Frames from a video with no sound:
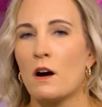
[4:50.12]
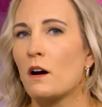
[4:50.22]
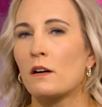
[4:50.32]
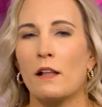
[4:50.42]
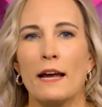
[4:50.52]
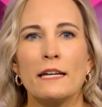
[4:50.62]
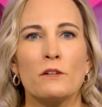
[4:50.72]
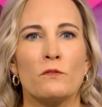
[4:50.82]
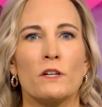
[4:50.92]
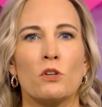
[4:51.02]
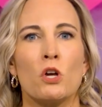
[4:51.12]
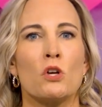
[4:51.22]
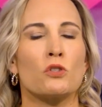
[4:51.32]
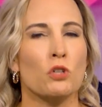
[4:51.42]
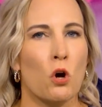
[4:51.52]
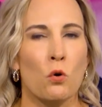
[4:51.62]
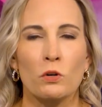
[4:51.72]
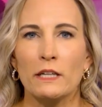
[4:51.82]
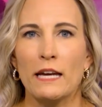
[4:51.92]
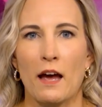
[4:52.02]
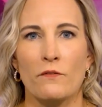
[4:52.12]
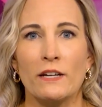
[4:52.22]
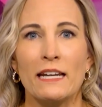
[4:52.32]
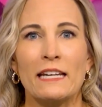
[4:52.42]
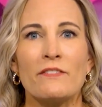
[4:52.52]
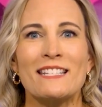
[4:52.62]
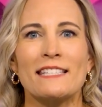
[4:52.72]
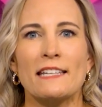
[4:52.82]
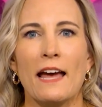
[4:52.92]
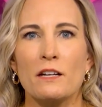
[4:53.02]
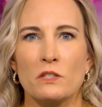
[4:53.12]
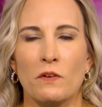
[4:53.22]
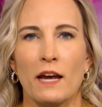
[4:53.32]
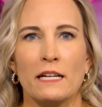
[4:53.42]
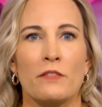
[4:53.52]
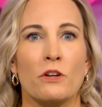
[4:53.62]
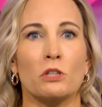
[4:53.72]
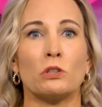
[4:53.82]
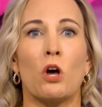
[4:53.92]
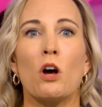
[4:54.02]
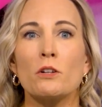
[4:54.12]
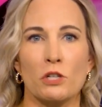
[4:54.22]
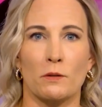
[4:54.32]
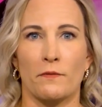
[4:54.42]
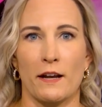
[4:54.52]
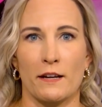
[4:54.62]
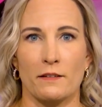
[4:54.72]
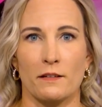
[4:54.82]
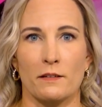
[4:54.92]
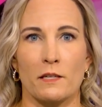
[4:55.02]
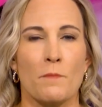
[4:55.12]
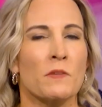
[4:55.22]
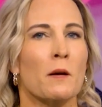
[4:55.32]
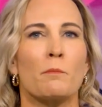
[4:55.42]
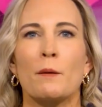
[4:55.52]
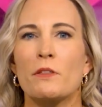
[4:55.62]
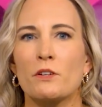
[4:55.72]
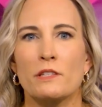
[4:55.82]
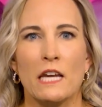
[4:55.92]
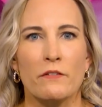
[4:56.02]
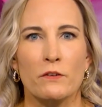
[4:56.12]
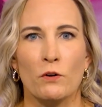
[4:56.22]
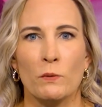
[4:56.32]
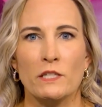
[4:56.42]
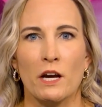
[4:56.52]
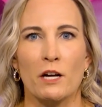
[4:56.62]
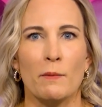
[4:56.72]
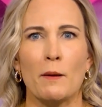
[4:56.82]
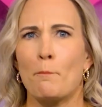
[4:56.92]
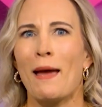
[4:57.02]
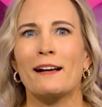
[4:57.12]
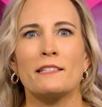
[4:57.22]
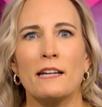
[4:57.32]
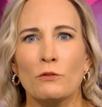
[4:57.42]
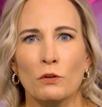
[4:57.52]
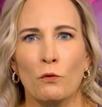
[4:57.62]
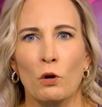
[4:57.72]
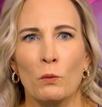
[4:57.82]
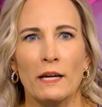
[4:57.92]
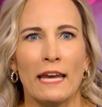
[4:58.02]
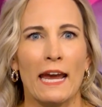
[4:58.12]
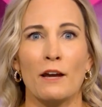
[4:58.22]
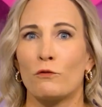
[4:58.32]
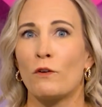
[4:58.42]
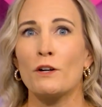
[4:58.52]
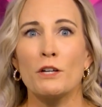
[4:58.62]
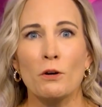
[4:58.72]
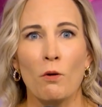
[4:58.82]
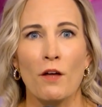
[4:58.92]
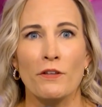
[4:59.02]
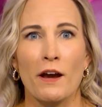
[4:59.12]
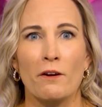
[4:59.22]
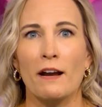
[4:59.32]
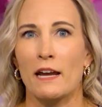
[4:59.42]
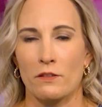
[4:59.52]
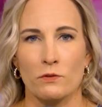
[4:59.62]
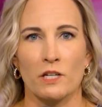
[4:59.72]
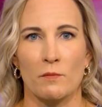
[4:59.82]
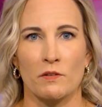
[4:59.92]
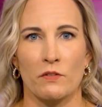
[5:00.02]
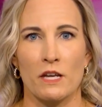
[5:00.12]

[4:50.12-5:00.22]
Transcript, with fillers: A client can feel totally confident and even satisfied in their long-term finances. Maybe they're saving for retirement, maxing out their 401k, funding a Roth IRA, those types of